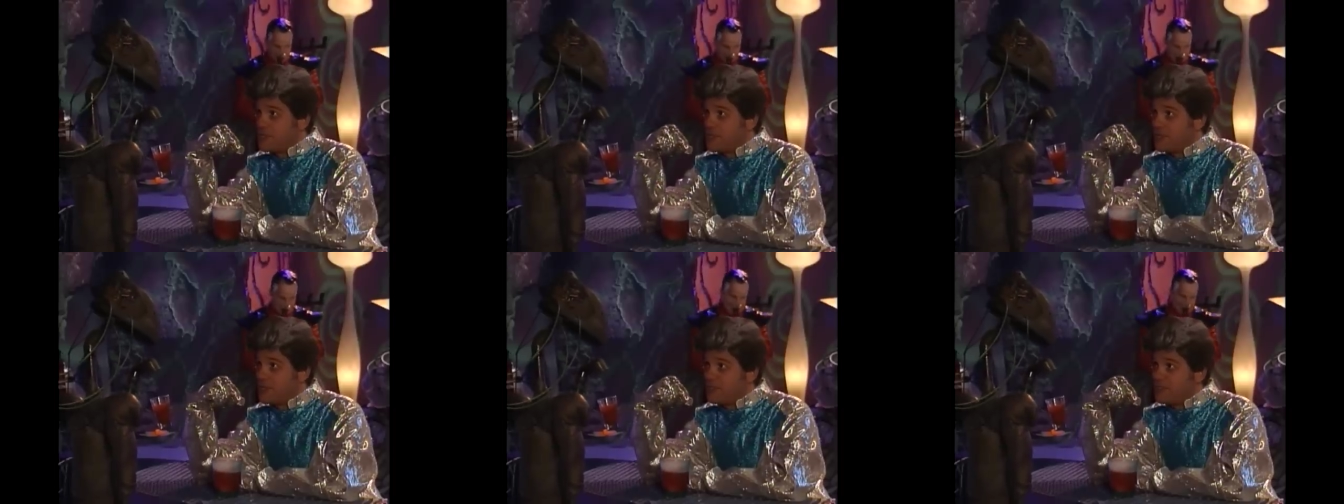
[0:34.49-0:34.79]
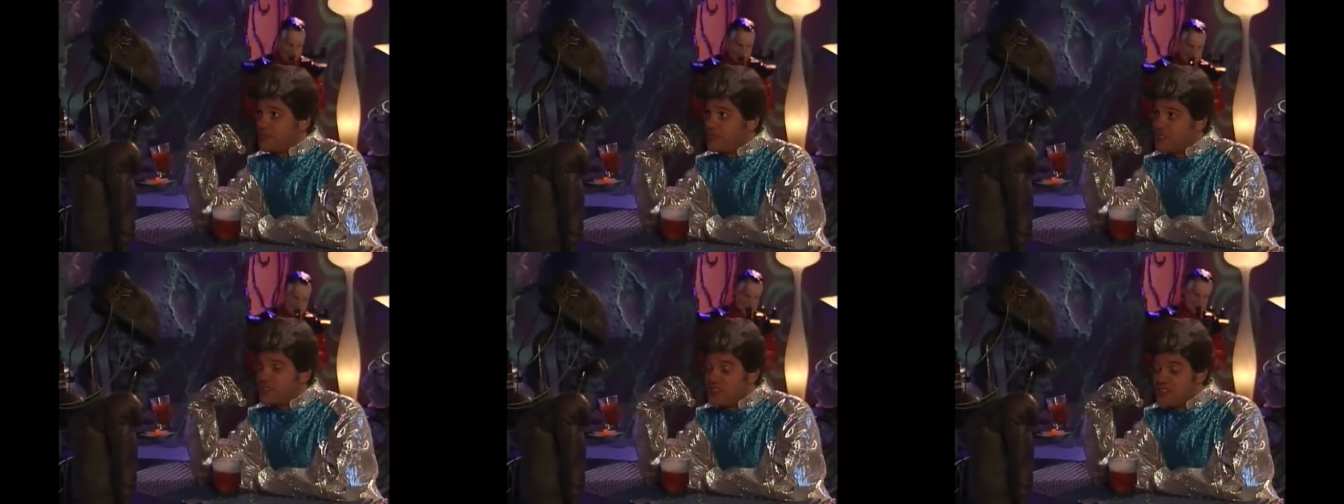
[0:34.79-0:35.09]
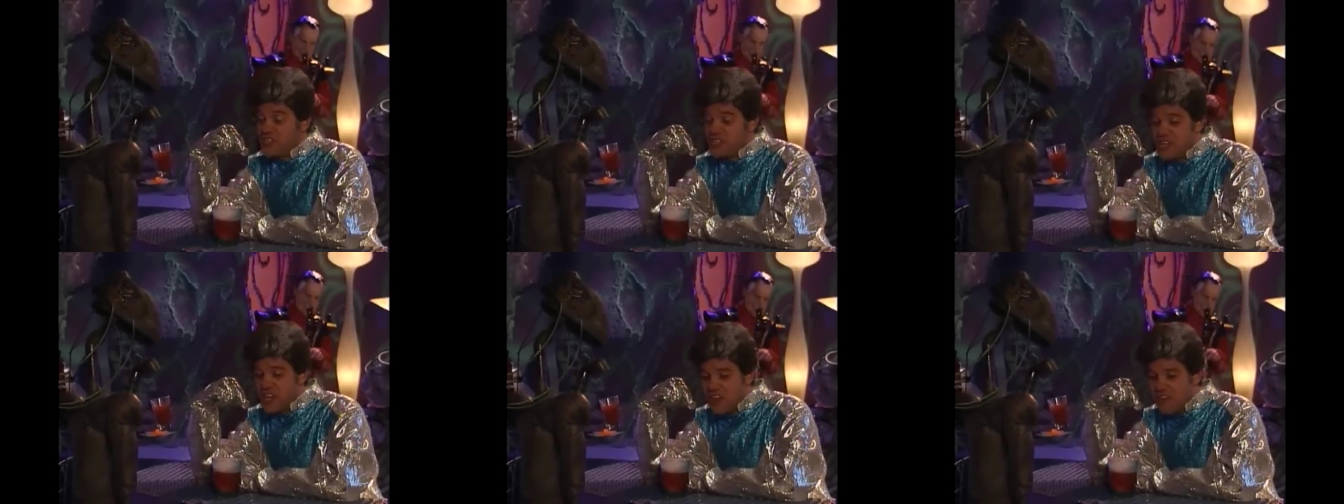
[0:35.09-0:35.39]
of
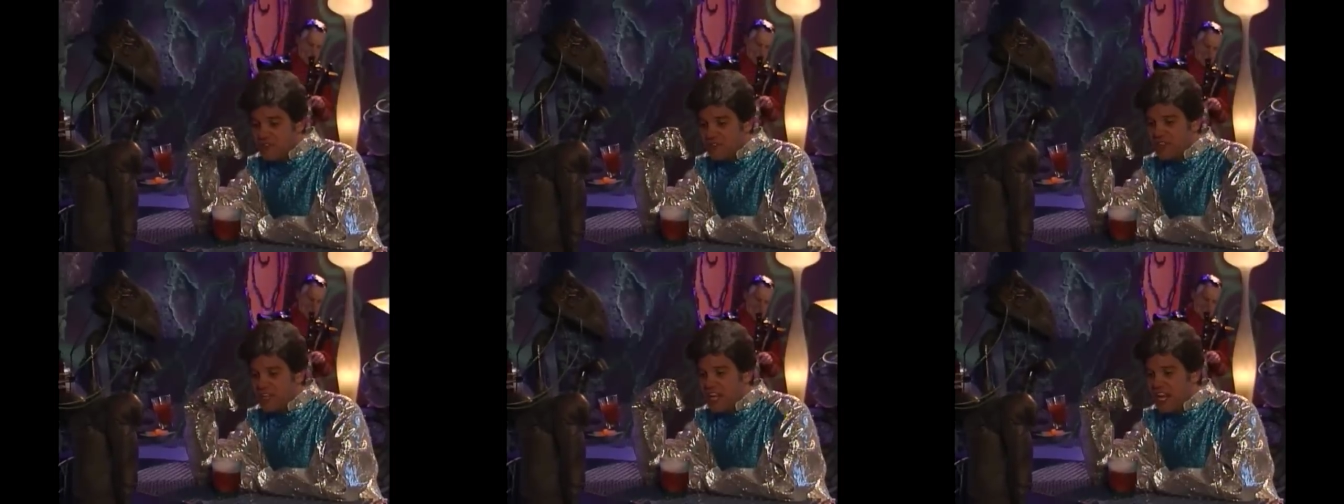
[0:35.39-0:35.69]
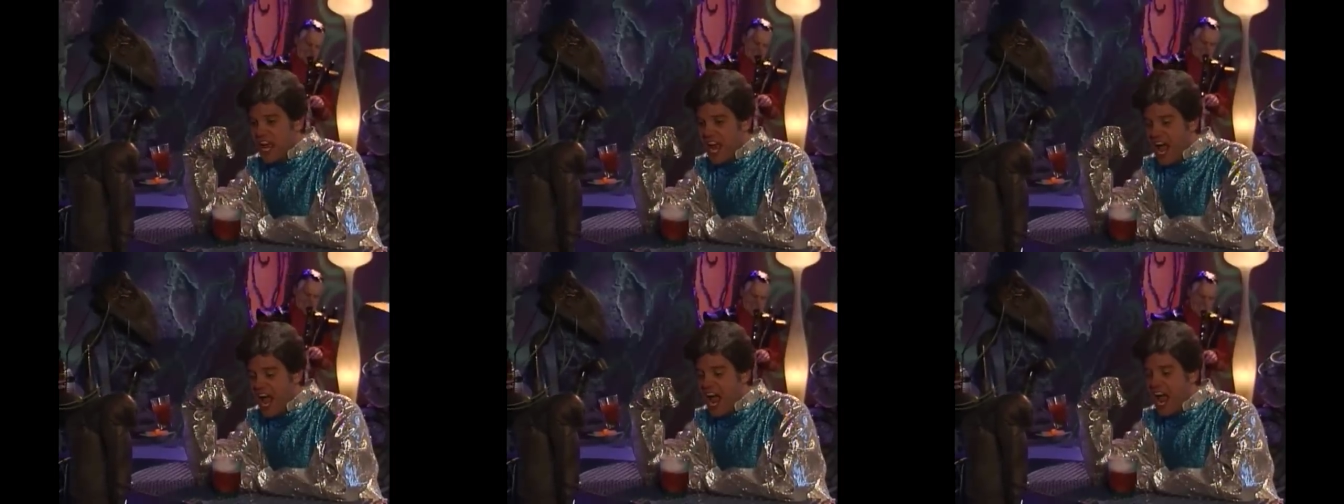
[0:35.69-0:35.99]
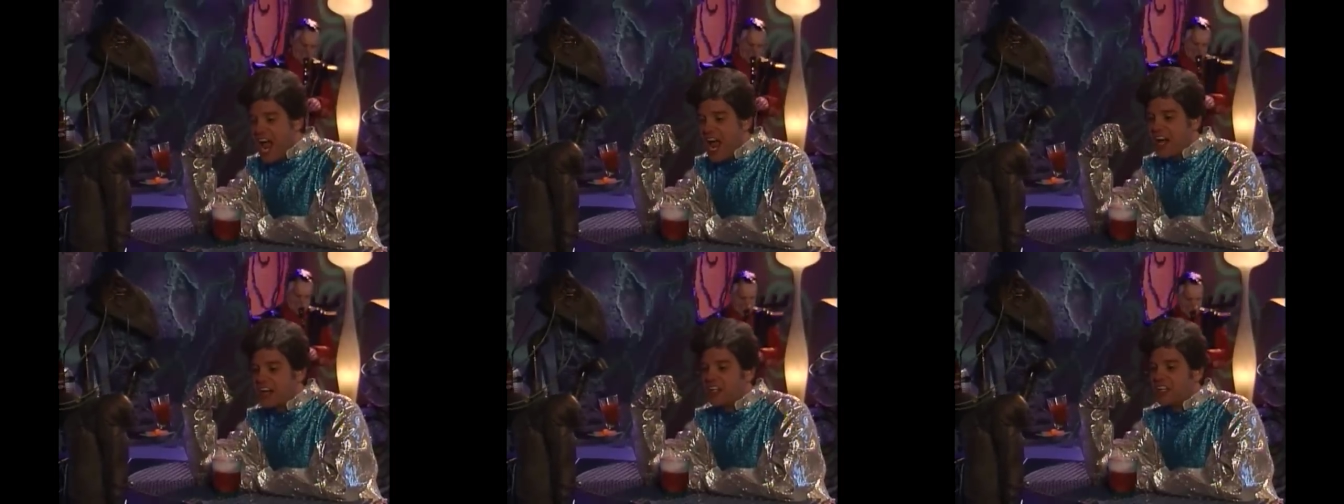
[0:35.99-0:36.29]
shifty
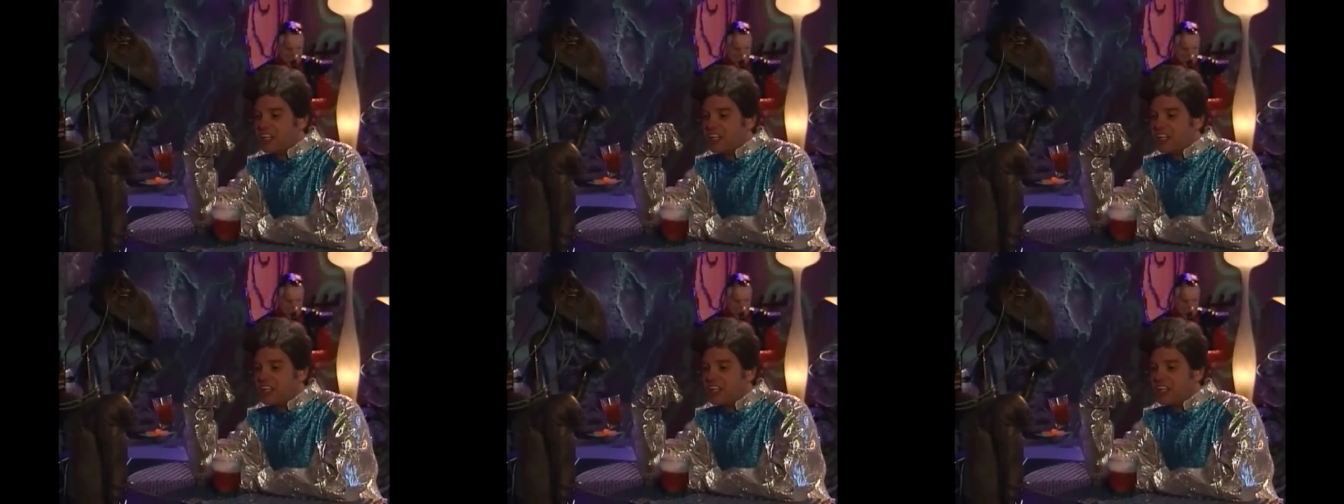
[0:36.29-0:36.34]
eyed,